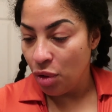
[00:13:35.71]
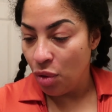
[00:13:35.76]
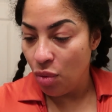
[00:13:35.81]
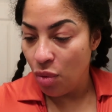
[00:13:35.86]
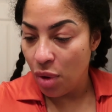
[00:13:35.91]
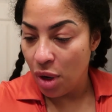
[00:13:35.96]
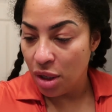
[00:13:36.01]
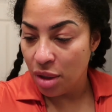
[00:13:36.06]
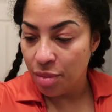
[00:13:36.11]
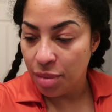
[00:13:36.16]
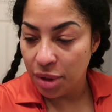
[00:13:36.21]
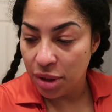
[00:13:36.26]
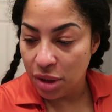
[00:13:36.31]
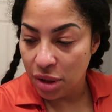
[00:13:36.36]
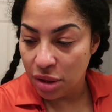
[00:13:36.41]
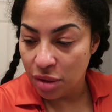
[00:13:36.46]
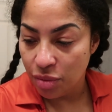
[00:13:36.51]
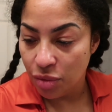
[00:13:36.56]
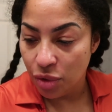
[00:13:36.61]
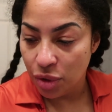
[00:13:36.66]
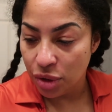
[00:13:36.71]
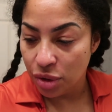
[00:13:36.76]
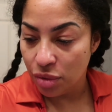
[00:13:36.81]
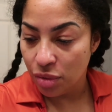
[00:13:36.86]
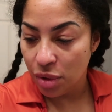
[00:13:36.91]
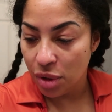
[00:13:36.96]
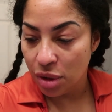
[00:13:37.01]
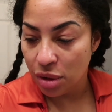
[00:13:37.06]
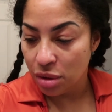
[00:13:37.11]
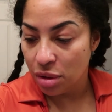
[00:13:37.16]
Or I can put this
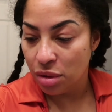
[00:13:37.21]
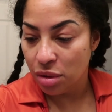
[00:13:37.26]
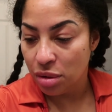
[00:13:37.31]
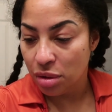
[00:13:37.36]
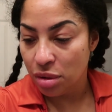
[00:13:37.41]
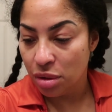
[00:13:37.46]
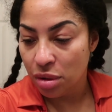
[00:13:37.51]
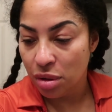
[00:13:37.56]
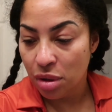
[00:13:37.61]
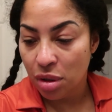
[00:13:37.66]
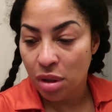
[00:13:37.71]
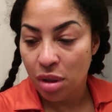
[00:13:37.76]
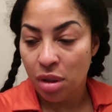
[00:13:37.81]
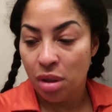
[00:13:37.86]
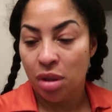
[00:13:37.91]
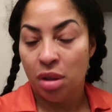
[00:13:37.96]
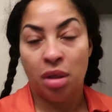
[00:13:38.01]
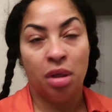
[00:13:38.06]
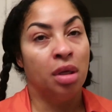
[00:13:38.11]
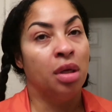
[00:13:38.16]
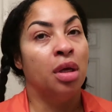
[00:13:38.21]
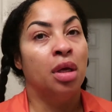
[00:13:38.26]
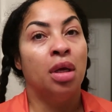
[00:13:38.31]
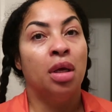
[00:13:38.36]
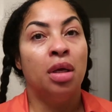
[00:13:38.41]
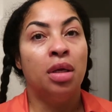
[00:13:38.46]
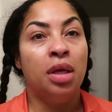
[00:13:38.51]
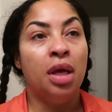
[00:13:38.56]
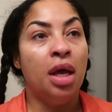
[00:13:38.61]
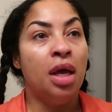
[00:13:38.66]
moisturizer.
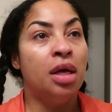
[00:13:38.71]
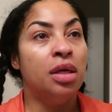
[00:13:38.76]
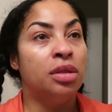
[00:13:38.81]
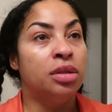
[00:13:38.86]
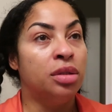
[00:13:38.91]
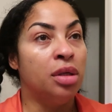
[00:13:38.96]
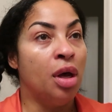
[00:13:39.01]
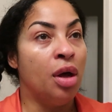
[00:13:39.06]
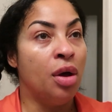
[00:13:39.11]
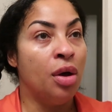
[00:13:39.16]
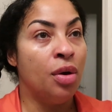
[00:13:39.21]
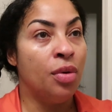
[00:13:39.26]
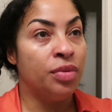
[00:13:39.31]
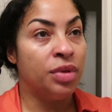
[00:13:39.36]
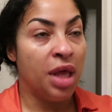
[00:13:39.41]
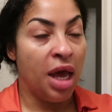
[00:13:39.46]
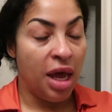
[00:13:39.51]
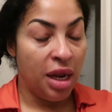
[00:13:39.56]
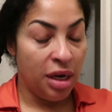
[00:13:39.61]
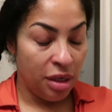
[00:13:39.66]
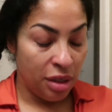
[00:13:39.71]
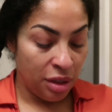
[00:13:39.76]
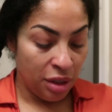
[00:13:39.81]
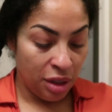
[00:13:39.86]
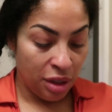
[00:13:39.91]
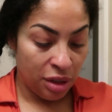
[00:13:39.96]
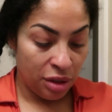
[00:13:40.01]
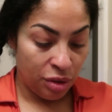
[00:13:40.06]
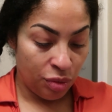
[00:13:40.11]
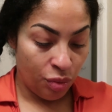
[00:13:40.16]
Yeah, so that
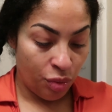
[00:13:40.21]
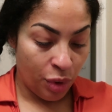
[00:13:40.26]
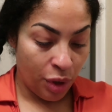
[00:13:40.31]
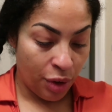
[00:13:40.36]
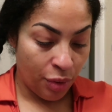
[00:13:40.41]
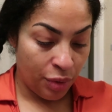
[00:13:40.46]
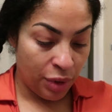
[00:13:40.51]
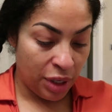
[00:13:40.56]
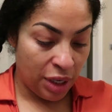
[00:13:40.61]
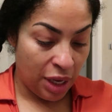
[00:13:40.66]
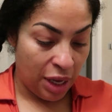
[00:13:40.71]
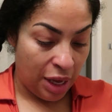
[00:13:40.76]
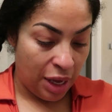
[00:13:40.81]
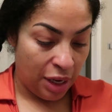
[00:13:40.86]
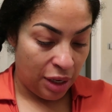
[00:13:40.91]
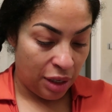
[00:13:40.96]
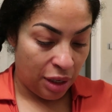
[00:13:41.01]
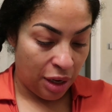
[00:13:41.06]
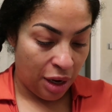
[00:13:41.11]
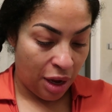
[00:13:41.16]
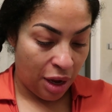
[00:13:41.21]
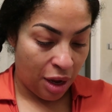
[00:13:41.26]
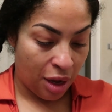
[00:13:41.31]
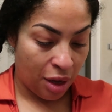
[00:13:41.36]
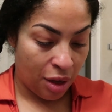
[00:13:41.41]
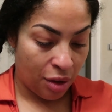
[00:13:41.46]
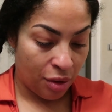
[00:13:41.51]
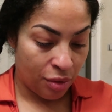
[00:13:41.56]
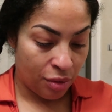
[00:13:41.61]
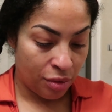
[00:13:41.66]
is where we at
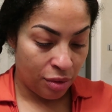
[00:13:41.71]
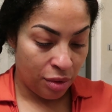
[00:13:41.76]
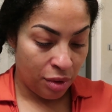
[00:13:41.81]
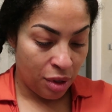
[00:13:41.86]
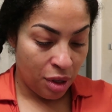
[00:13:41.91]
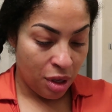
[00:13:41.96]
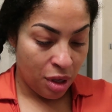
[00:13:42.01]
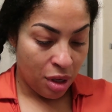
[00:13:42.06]
now.